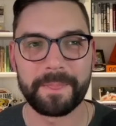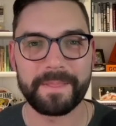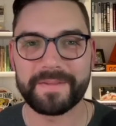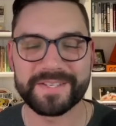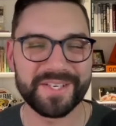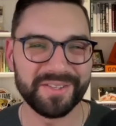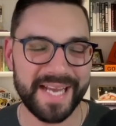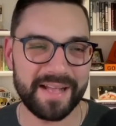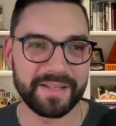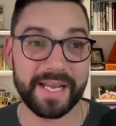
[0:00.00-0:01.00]
And the skill
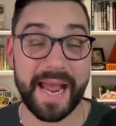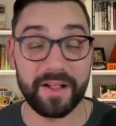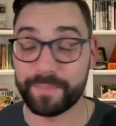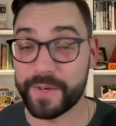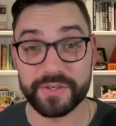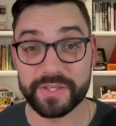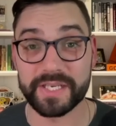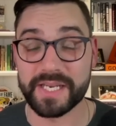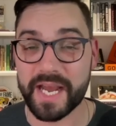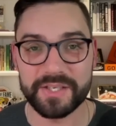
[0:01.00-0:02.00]
talent, like Alec Pierce is a
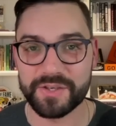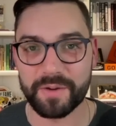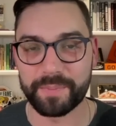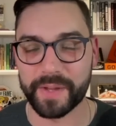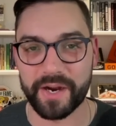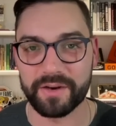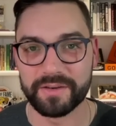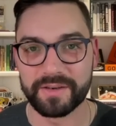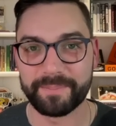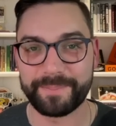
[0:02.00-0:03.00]
nice young player,
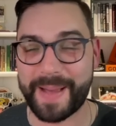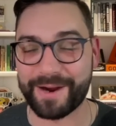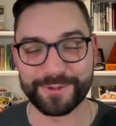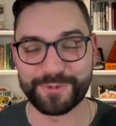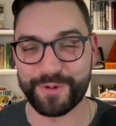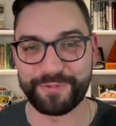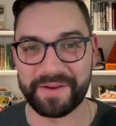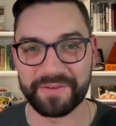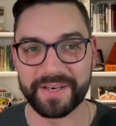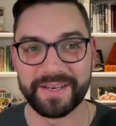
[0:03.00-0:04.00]
Packers Twitter
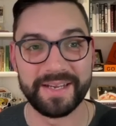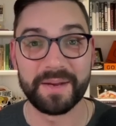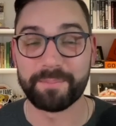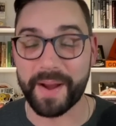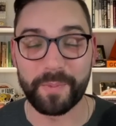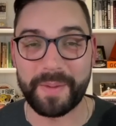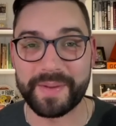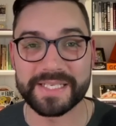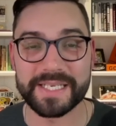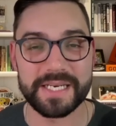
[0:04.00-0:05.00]
favorite. Michael
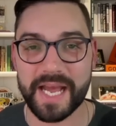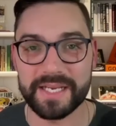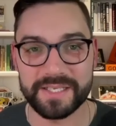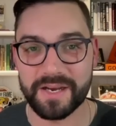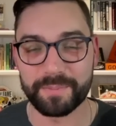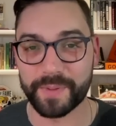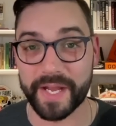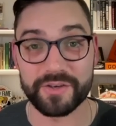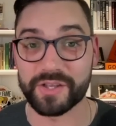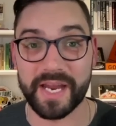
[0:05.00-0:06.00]
Pittman is a nice young
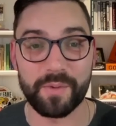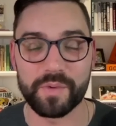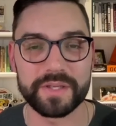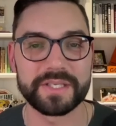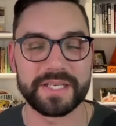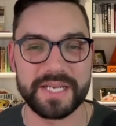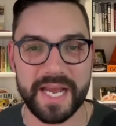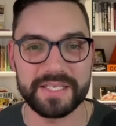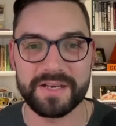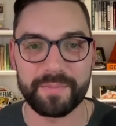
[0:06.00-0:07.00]
player. Jelani Woods is a
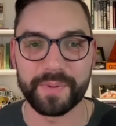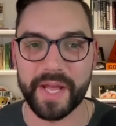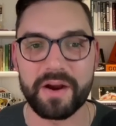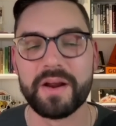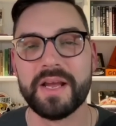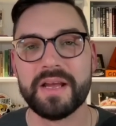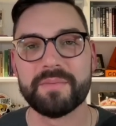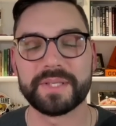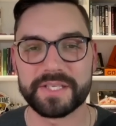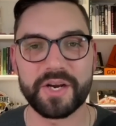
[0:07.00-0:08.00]
nice young player.
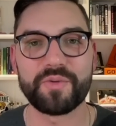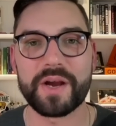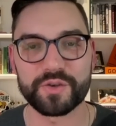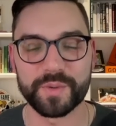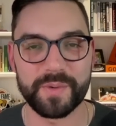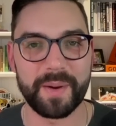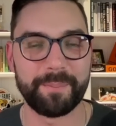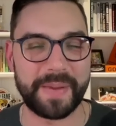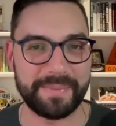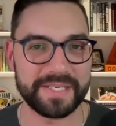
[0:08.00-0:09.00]
But does Aaron Rodgers really want
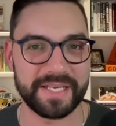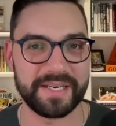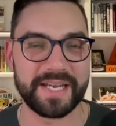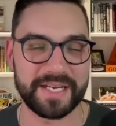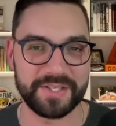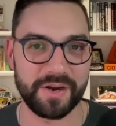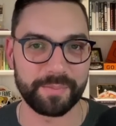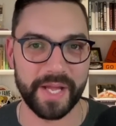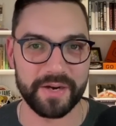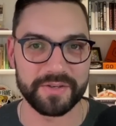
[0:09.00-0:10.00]
to babysit nice young
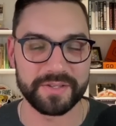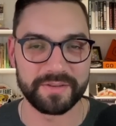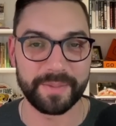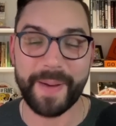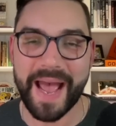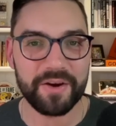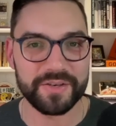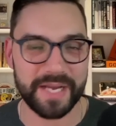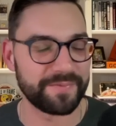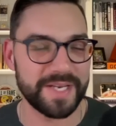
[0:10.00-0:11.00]
players? The Packers
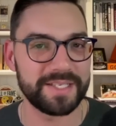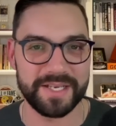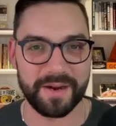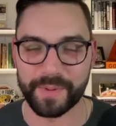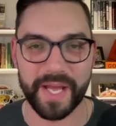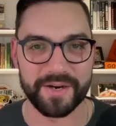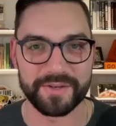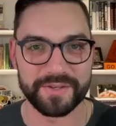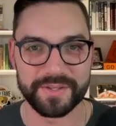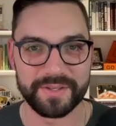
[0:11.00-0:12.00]
have nice young players.